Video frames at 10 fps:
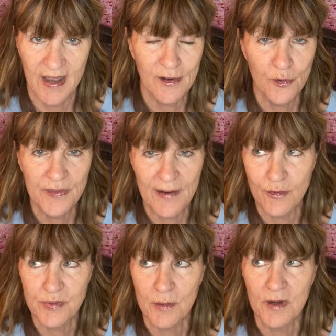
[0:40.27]
I heard that
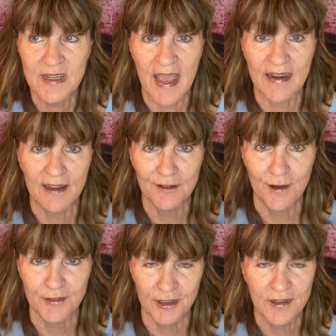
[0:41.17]
from somebody and I
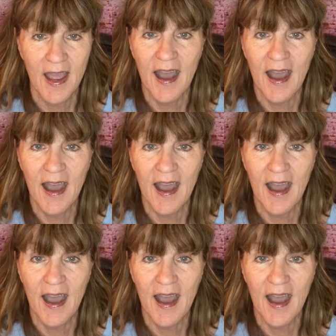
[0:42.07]
loved it.